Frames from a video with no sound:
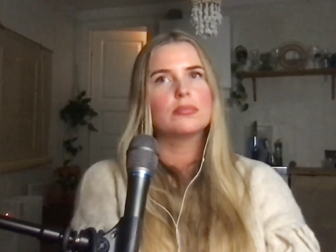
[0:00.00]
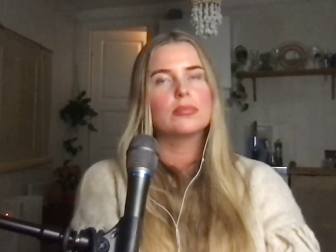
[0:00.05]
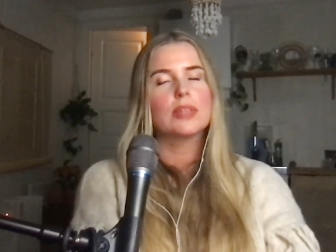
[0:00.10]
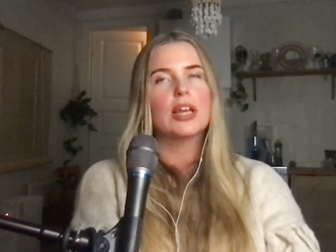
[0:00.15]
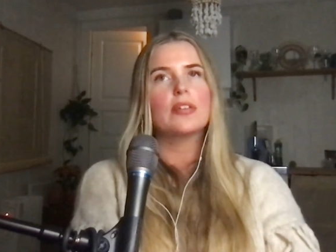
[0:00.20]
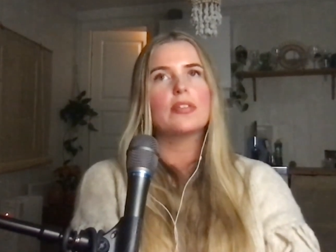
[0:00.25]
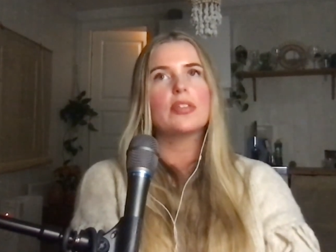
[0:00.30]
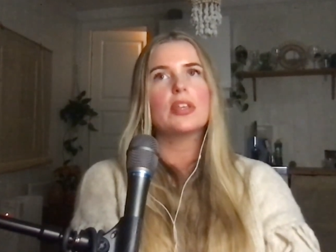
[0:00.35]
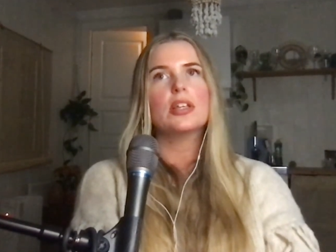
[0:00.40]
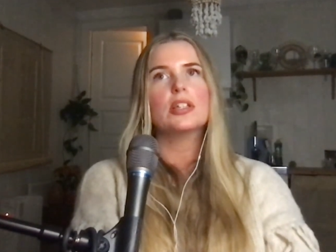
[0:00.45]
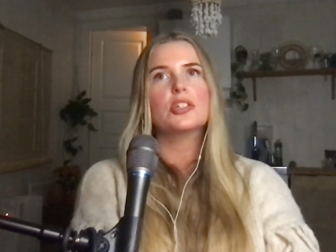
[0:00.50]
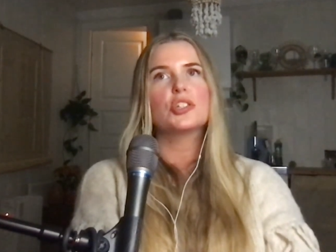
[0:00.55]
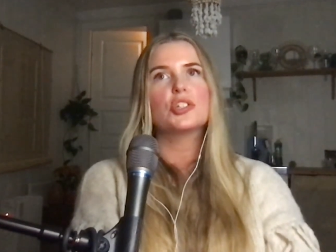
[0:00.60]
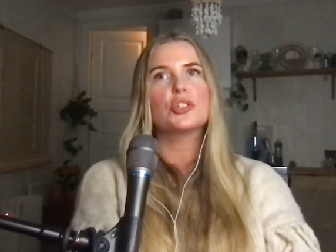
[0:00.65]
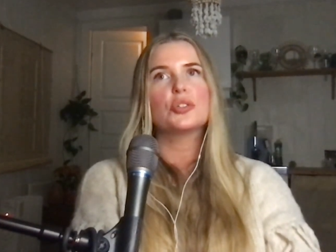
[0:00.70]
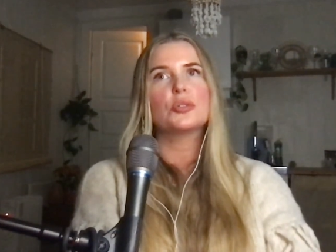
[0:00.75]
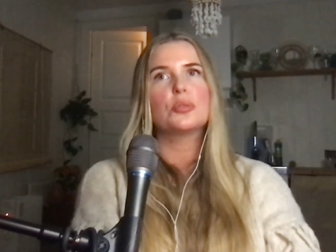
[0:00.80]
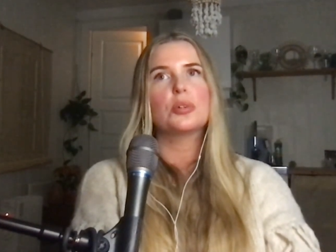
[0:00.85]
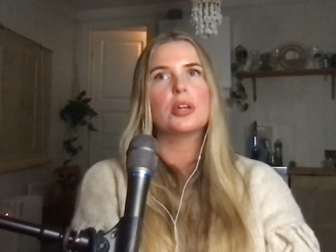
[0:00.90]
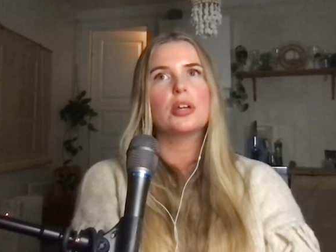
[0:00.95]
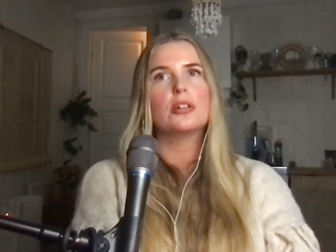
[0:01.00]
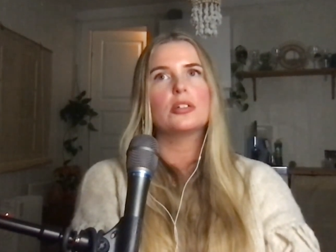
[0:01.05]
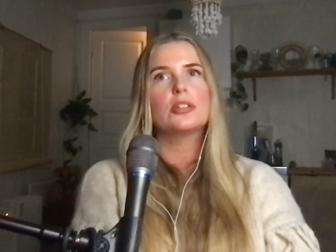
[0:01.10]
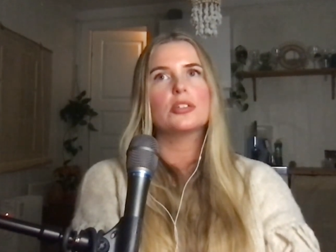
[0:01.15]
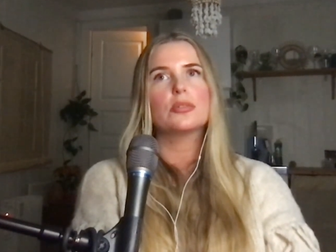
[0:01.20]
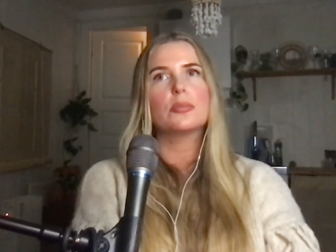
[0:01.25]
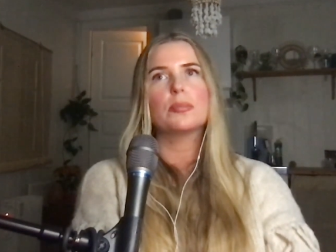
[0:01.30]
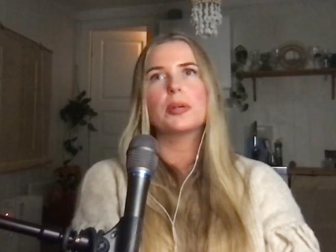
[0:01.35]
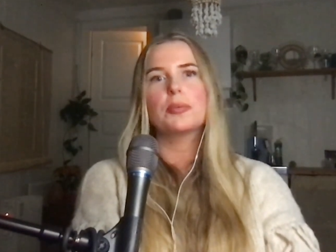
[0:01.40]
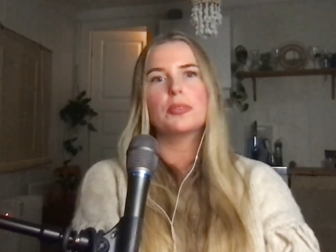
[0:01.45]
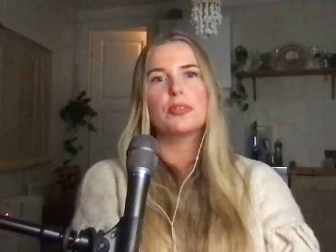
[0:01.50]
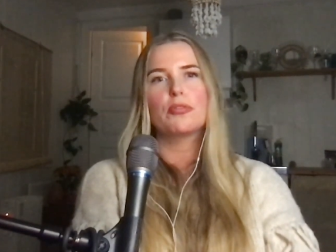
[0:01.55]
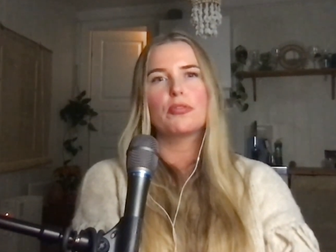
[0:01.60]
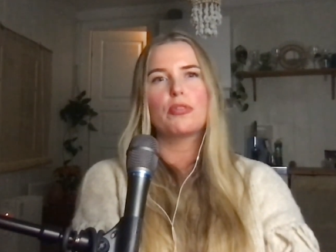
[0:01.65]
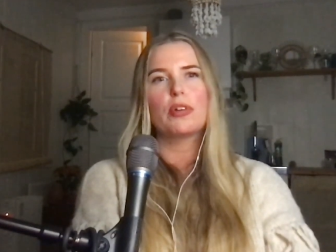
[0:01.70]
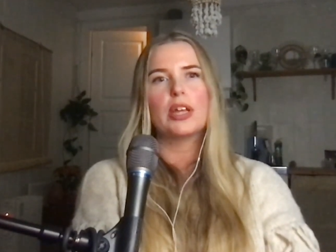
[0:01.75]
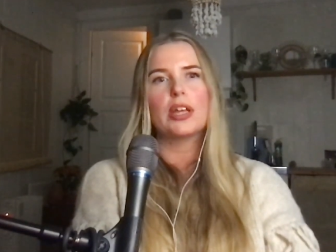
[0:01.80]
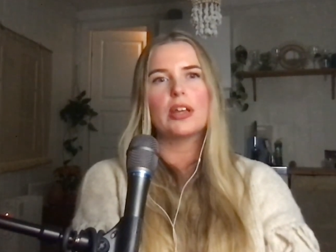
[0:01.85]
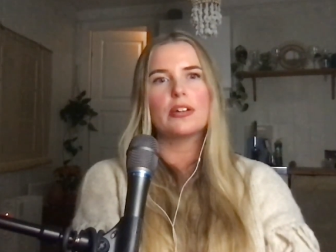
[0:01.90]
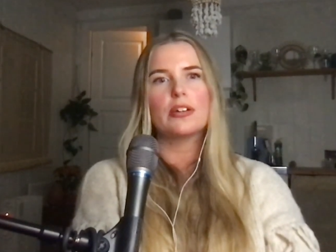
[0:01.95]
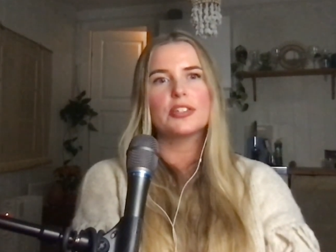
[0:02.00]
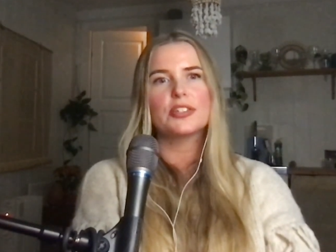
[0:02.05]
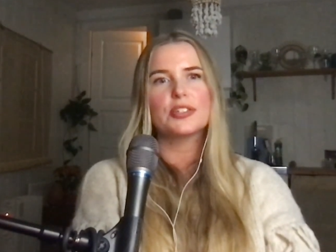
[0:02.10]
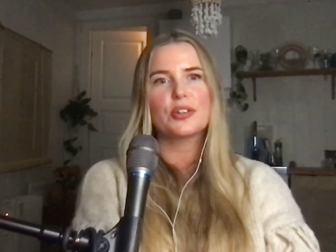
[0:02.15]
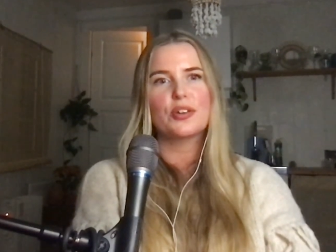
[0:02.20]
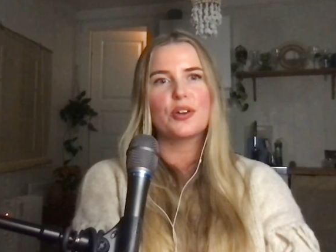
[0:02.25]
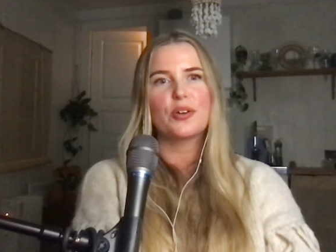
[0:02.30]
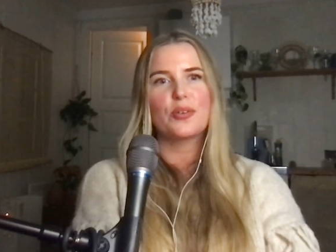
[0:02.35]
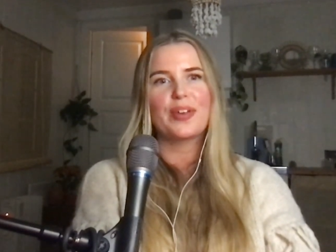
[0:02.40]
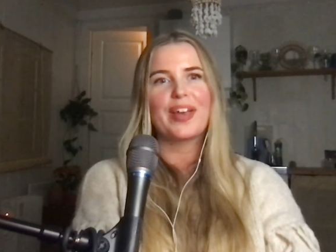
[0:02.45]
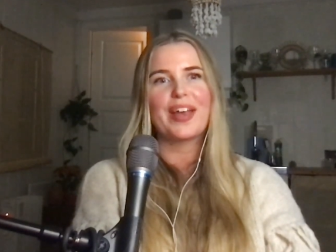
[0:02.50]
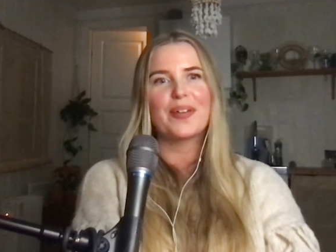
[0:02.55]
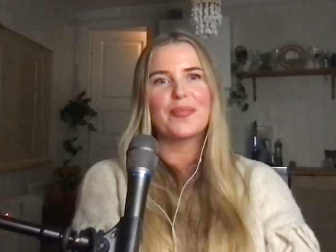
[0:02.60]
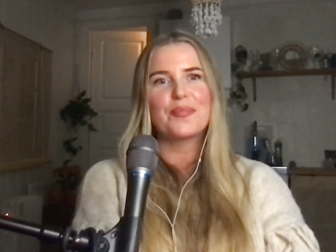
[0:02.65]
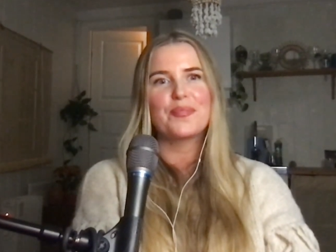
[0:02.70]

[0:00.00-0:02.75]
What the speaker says: I think it's 2 years or maybe 3 years ago, yeah.